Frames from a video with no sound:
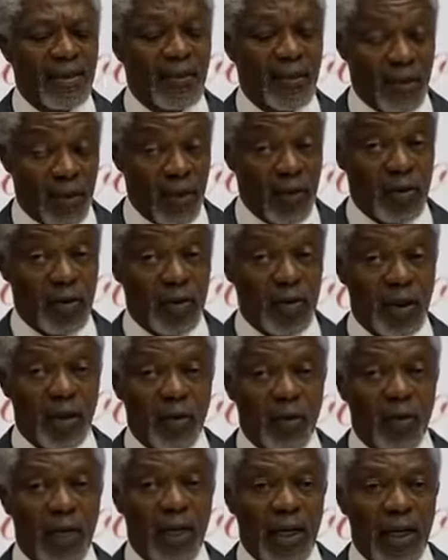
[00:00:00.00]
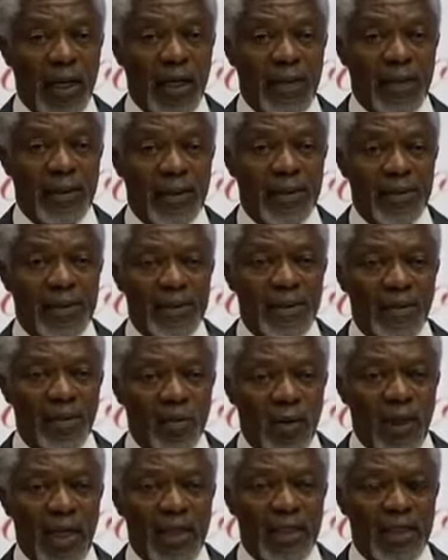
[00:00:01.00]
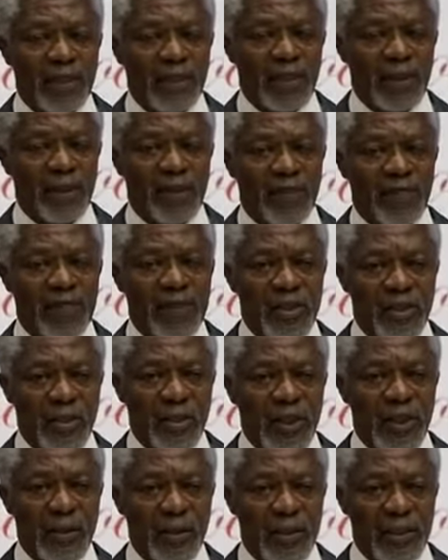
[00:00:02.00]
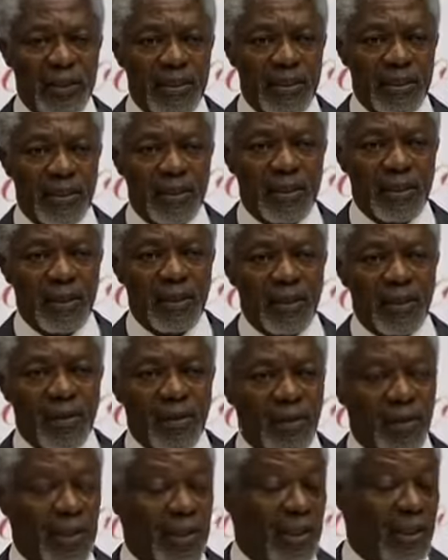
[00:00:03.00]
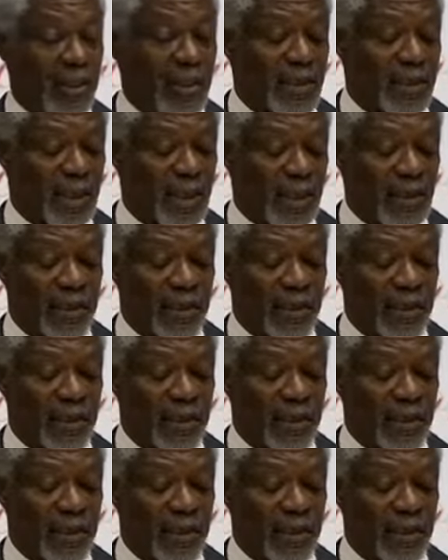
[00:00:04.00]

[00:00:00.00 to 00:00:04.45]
require quite a bit of ingenuity. We need